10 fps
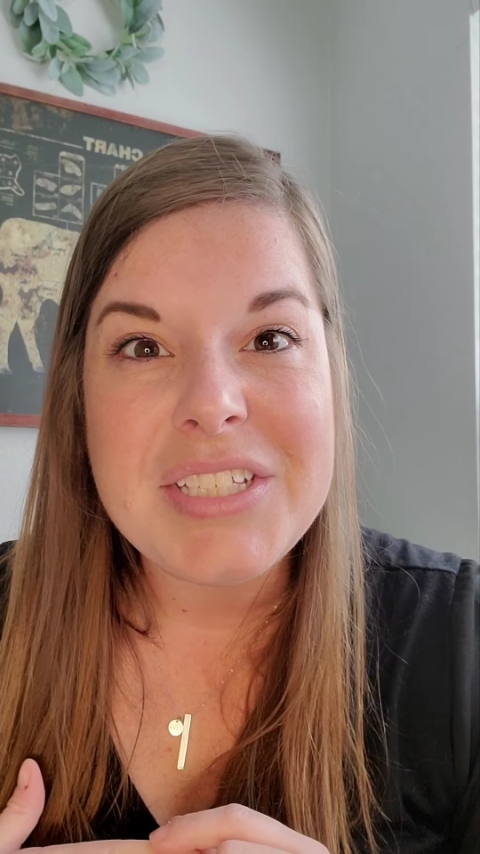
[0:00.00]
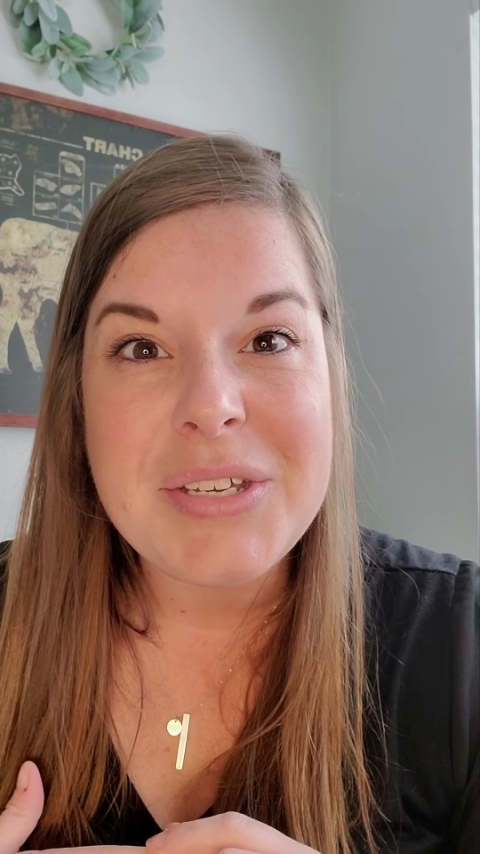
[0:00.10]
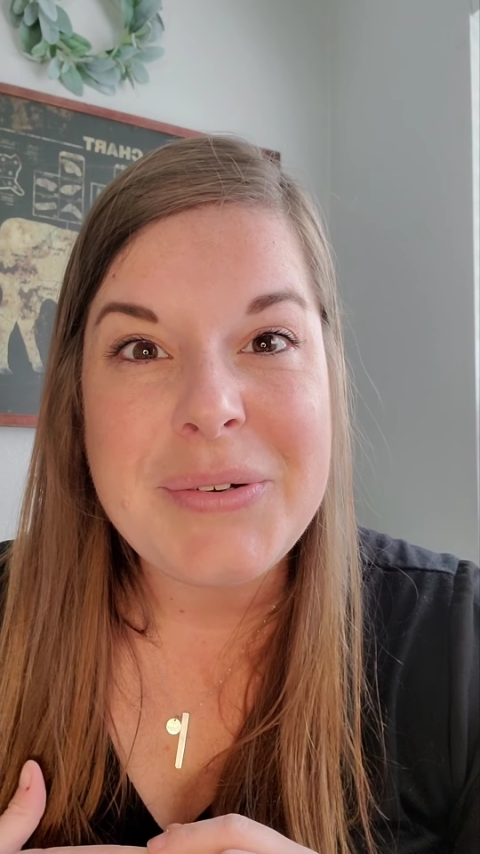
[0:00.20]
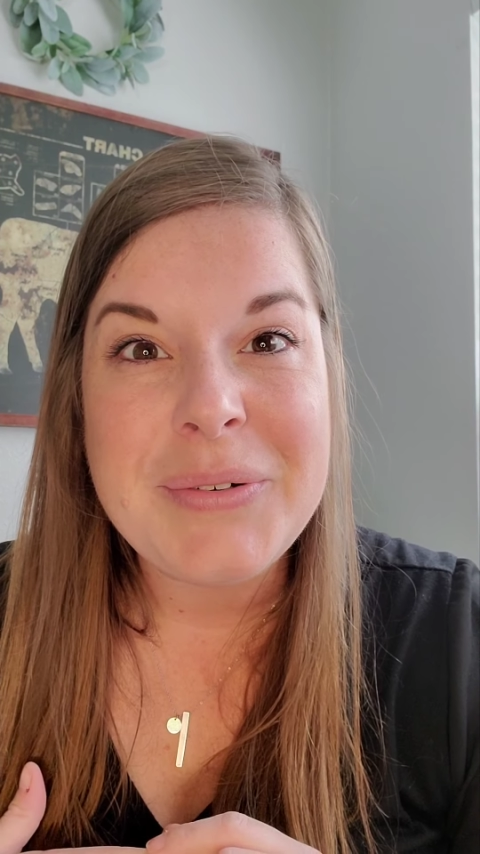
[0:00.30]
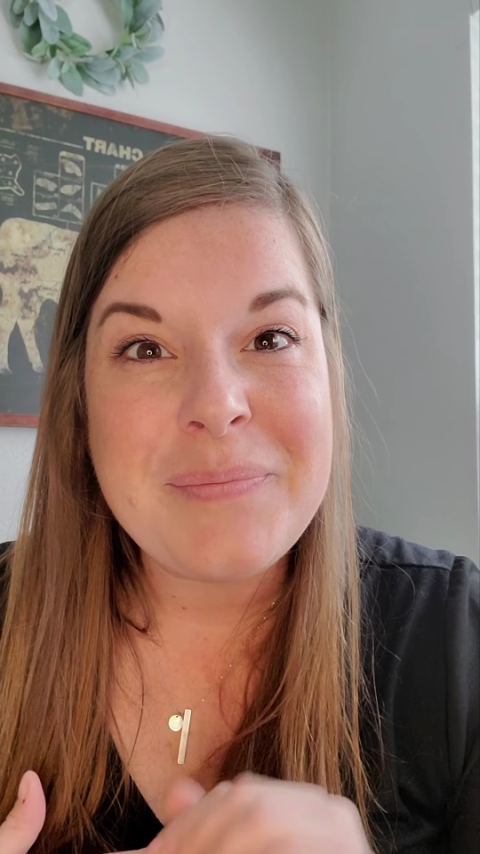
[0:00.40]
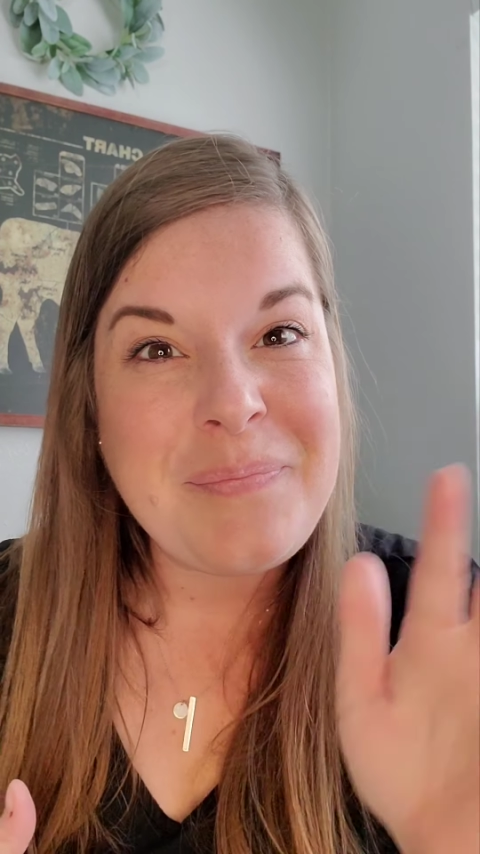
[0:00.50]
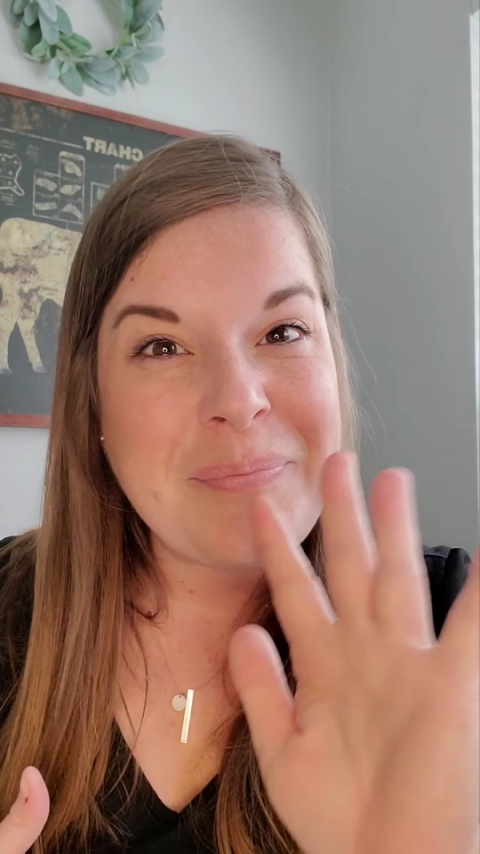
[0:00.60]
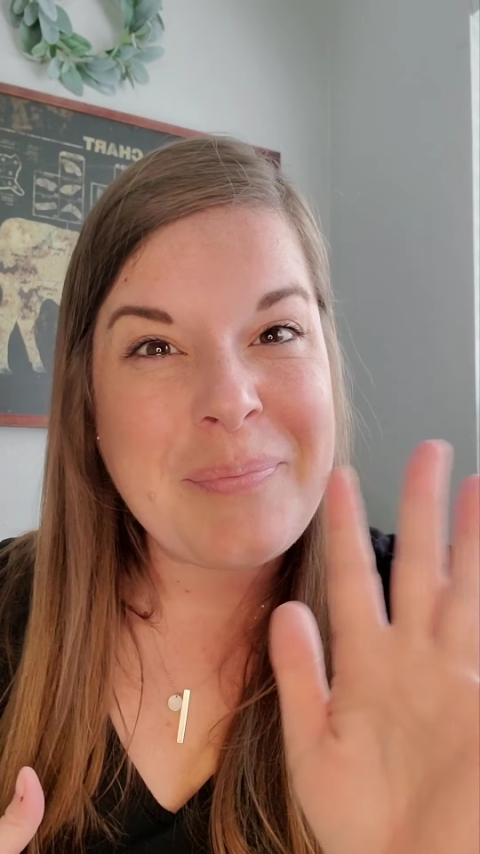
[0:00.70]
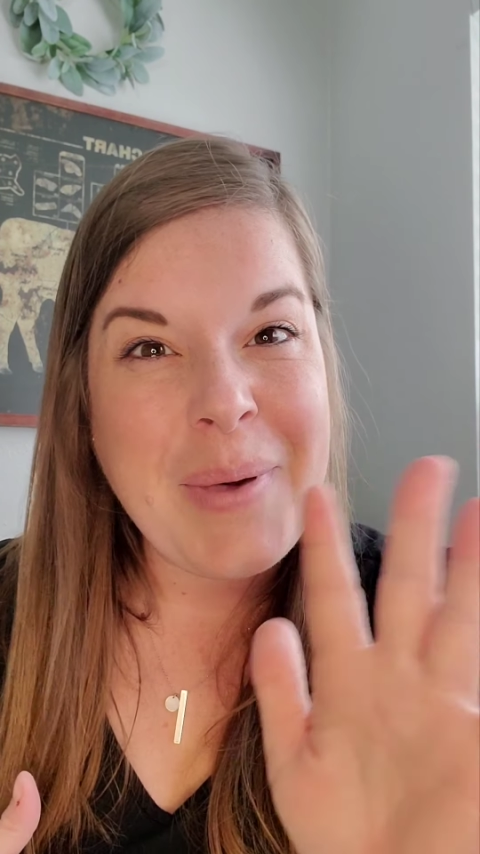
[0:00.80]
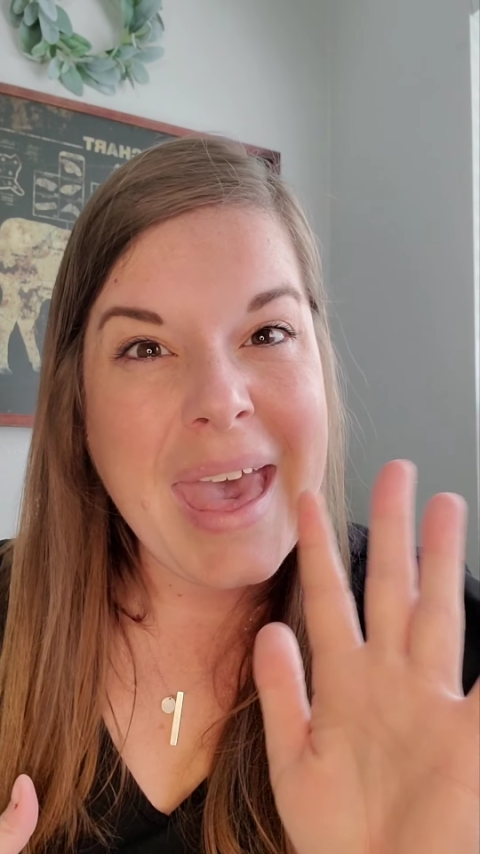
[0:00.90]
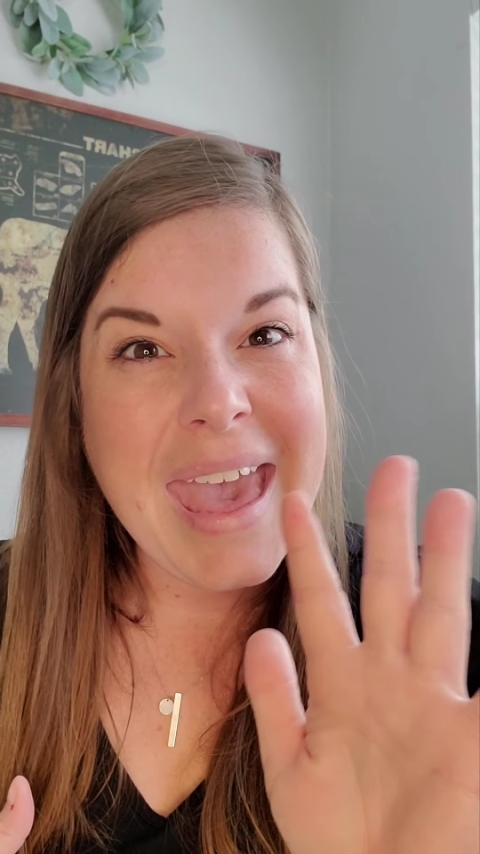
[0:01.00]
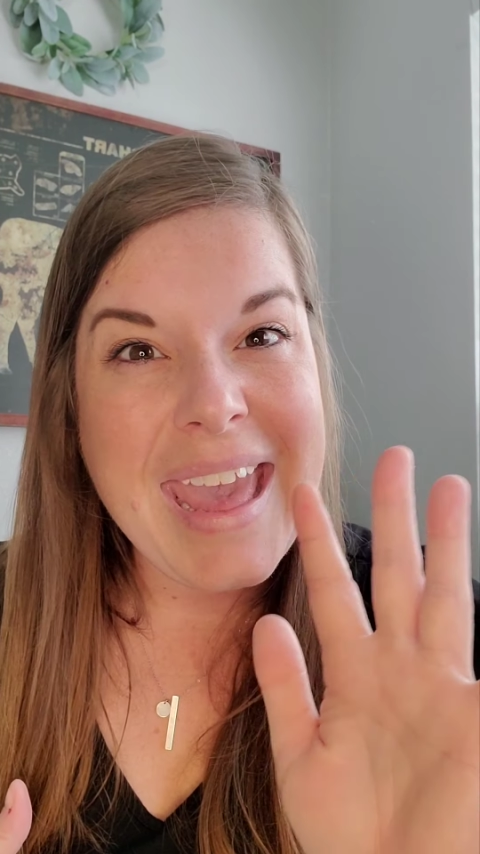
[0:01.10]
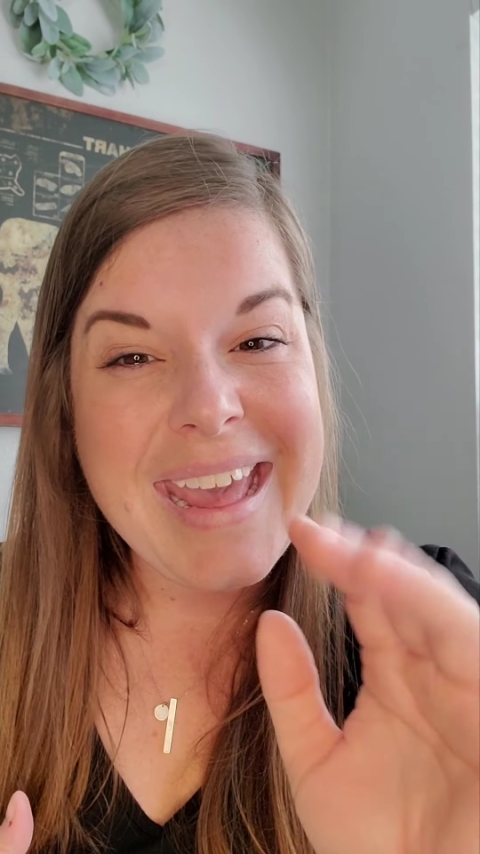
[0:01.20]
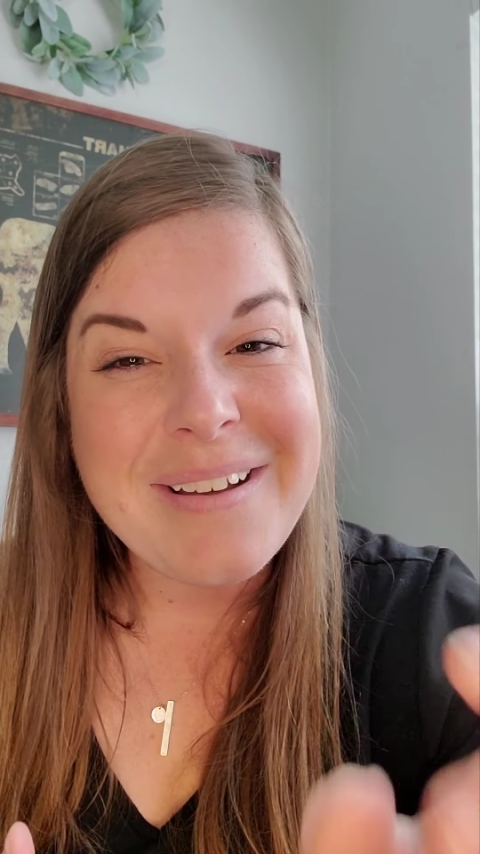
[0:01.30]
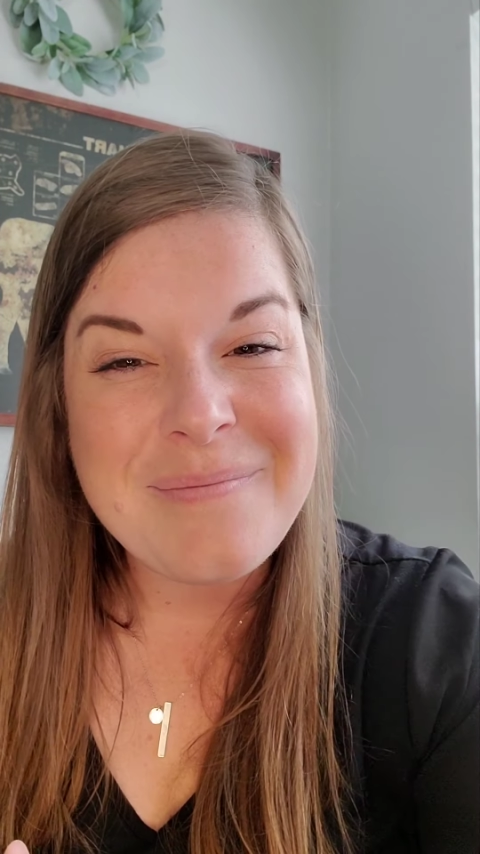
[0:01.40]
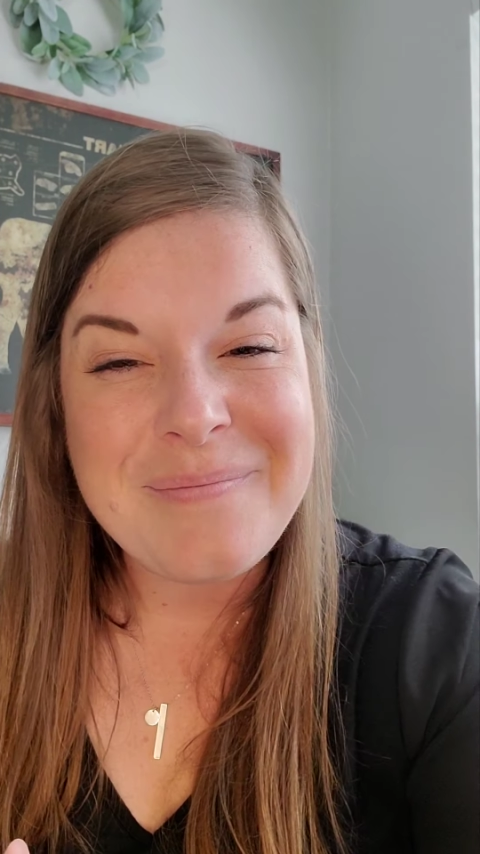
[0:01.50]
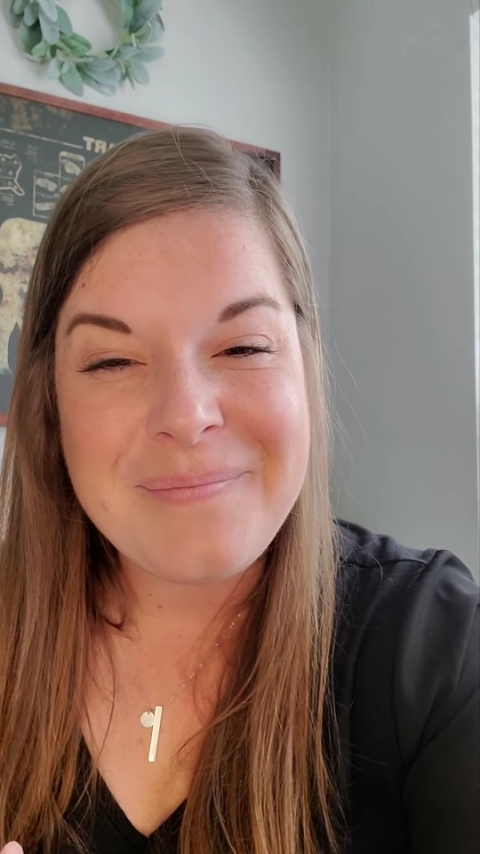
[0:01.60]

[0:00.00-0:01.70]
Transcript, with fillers: soon. Bye.